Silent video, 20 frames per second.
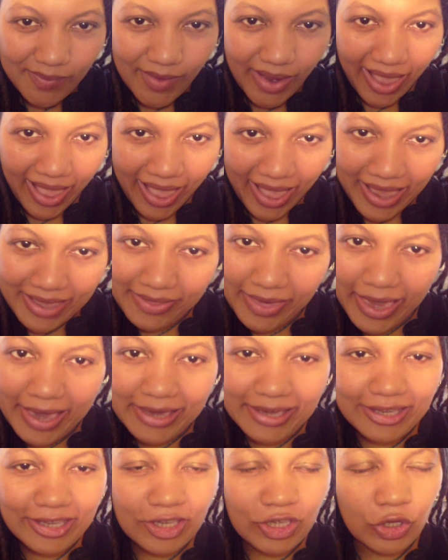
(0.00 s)
I
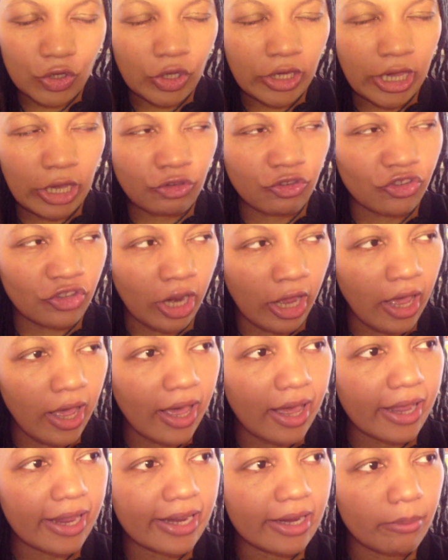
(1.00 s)
think it's
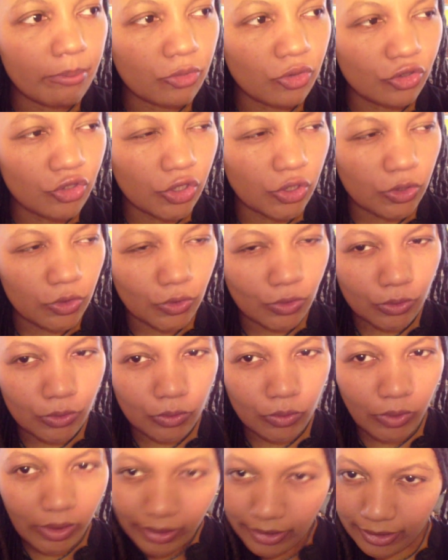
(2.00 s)
time to
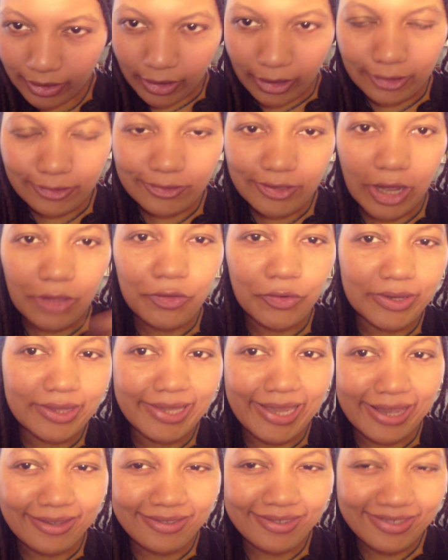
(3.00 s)
do another
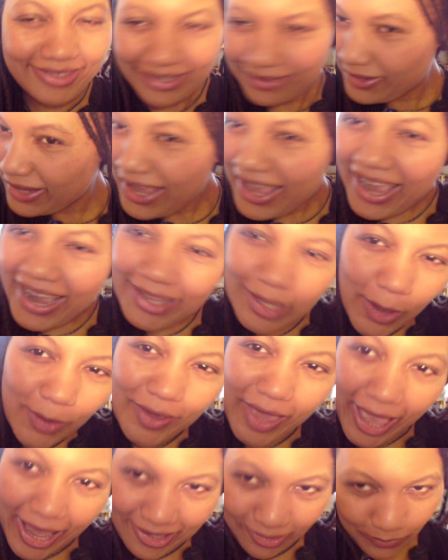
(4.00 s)
list. Hello
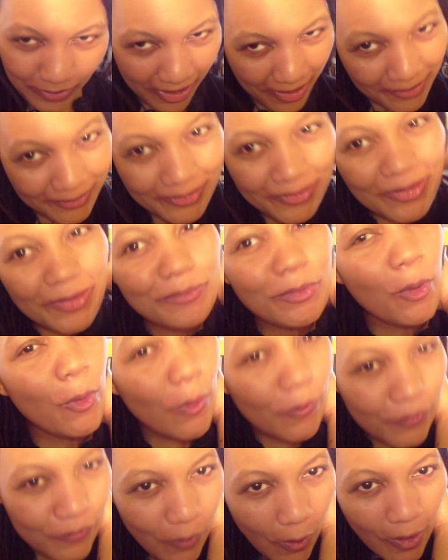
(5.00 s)
guys, welcome! Or if
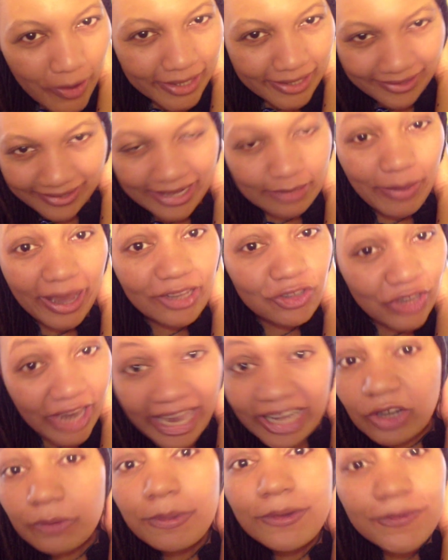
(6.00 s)
you've already seen my
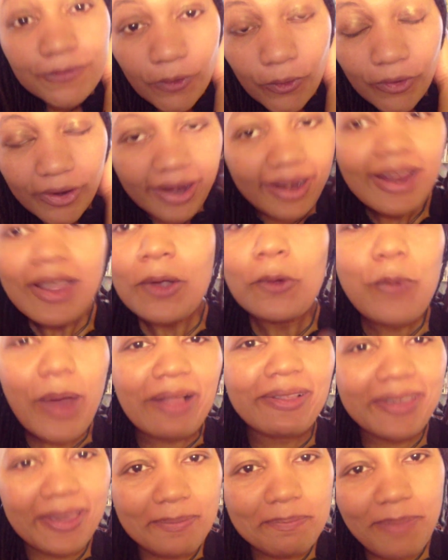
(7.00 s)
channel before,
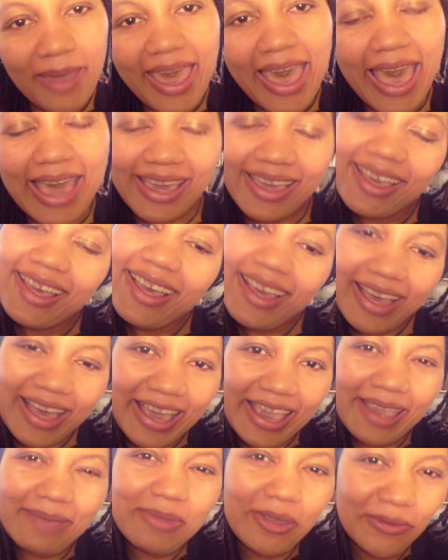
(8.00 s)
welcome back! I
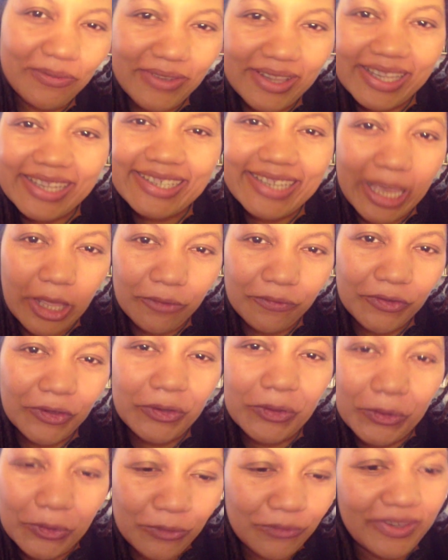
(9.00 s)
am the Philadelphia
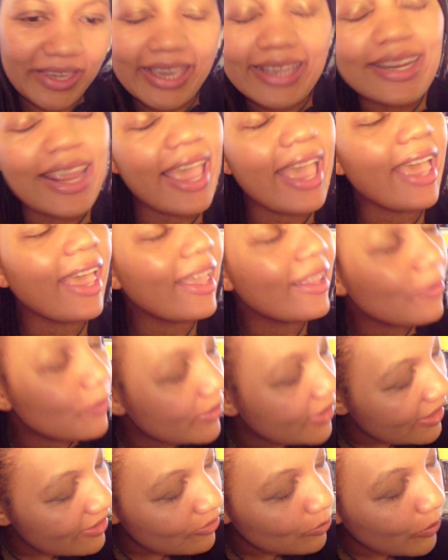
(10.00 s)
Whovian, and with
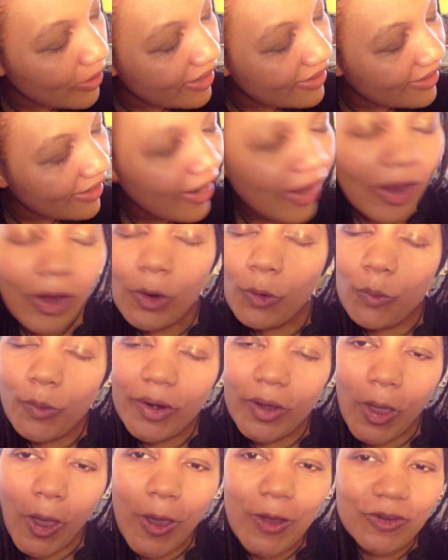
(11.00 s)
this one, we're
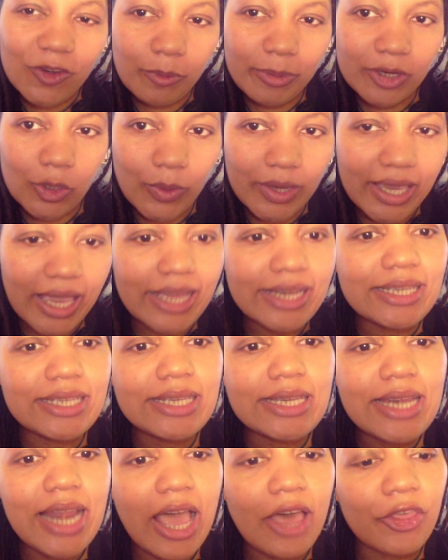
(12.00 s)
going to be doing
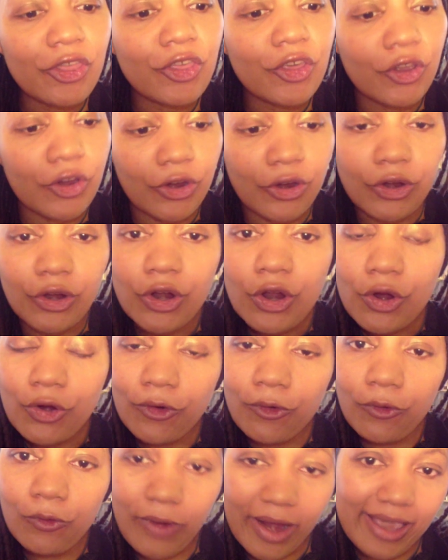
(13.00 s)
another
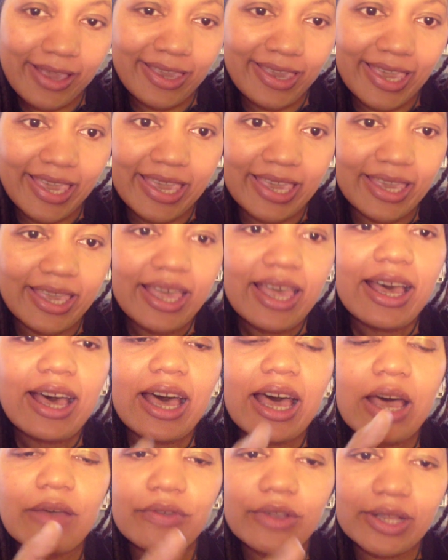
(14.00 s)
ranking
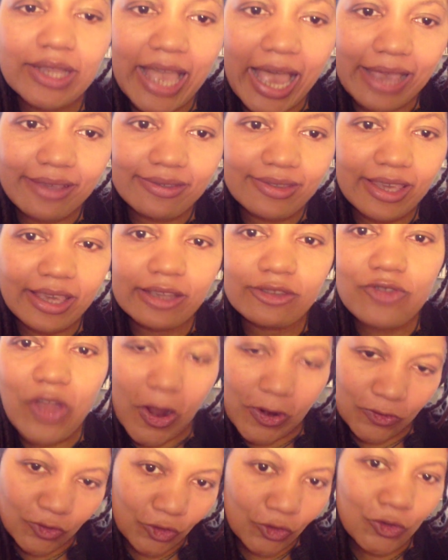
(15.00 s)
of classic
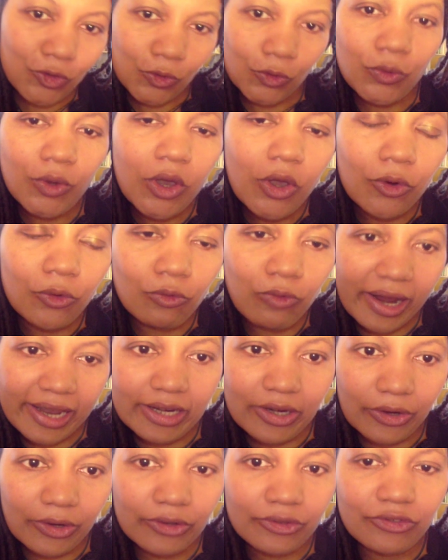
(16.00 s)
Doctor Who
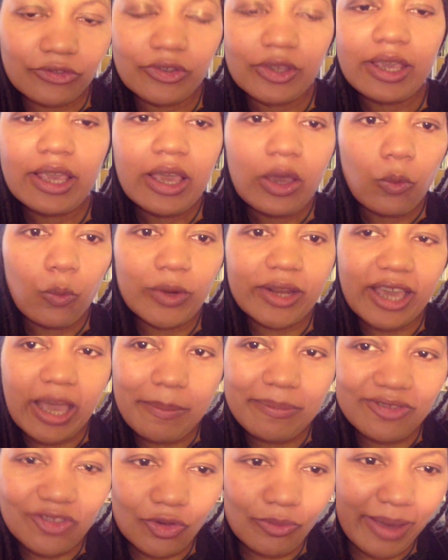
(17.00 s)
writers when it comes
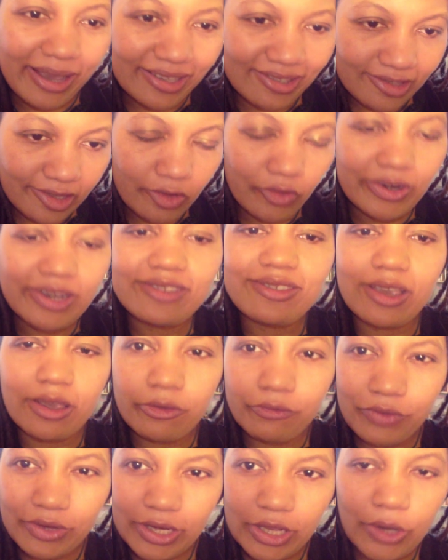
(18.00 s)
to my series of
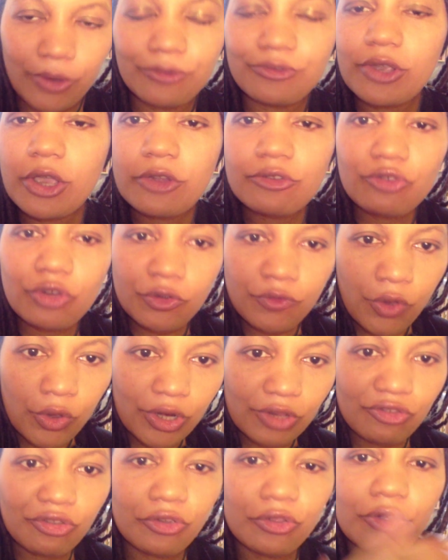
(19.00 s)
videos devoted
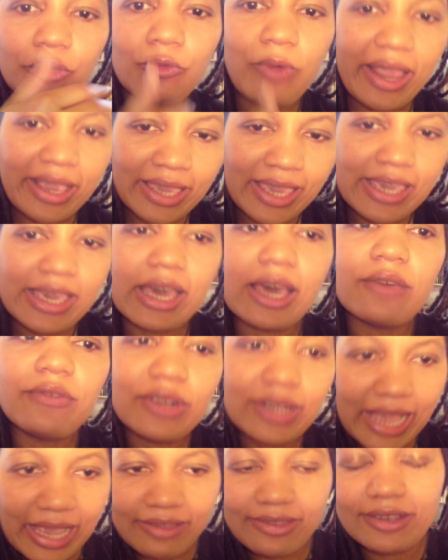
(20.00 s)
to the ranking of
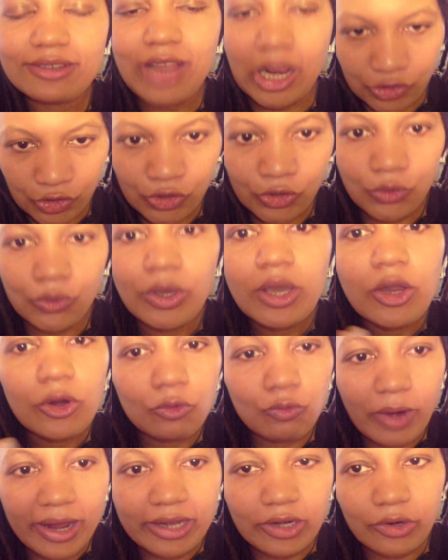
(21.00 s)
classic Doctor Who
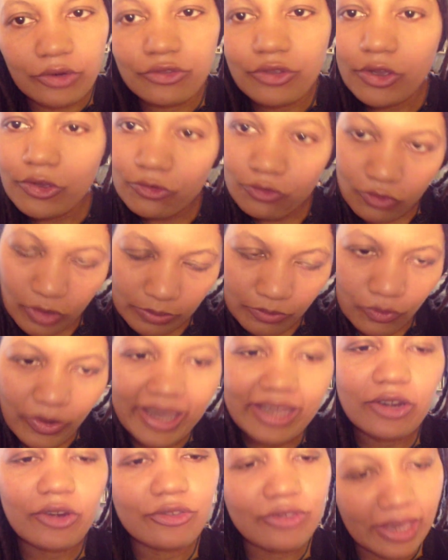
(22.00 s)
writers, script
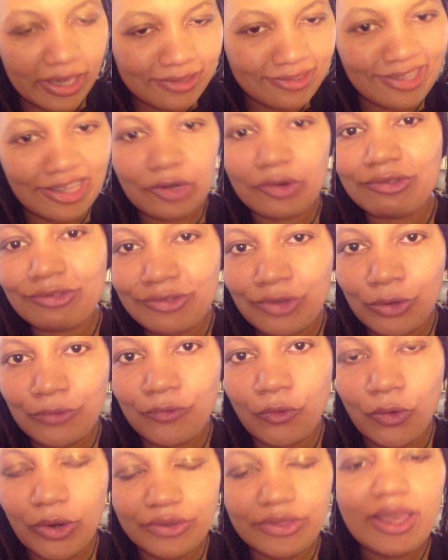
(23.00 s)
writers, etc. and so
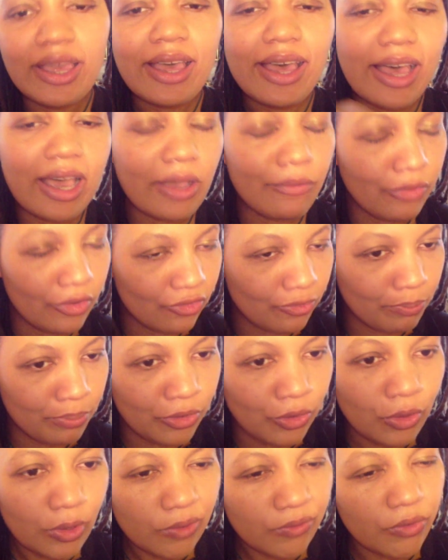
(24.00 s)
forth, of this
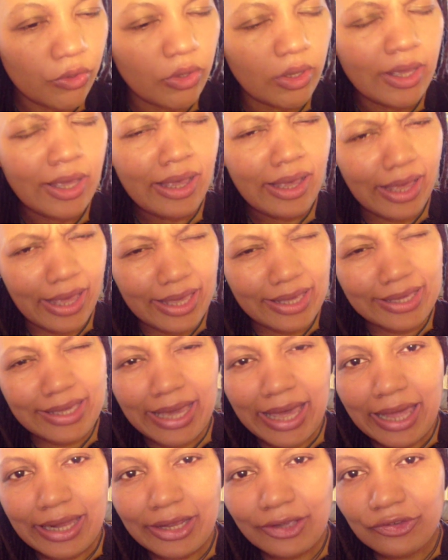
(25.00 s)
beautiful,
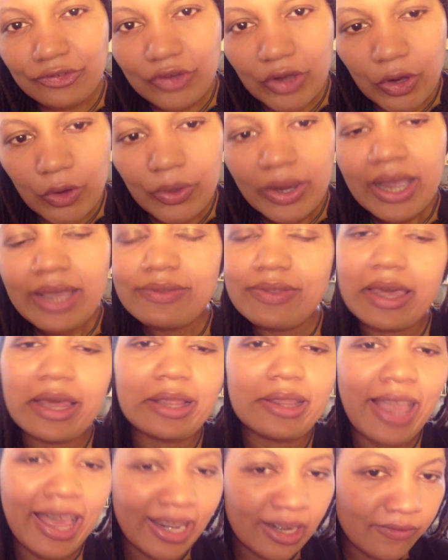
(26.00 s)
iconic show that a
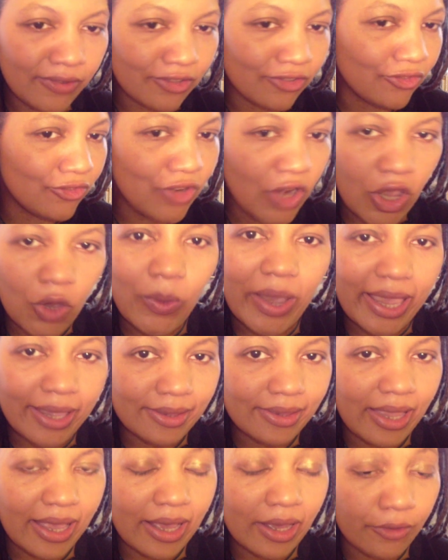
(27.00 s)
lot of us know and
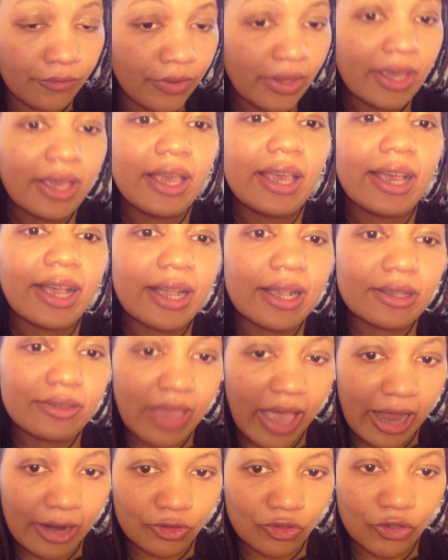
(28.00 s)
love,
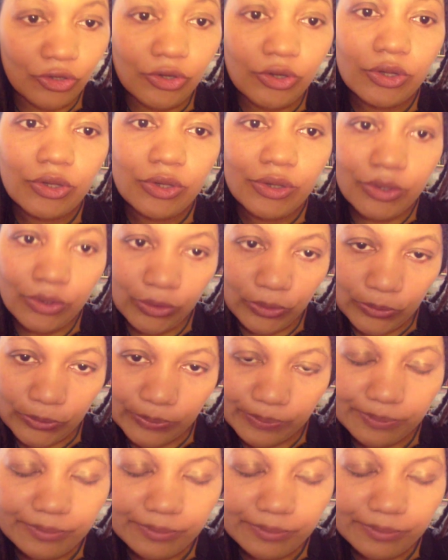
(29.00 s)
Doctor Who.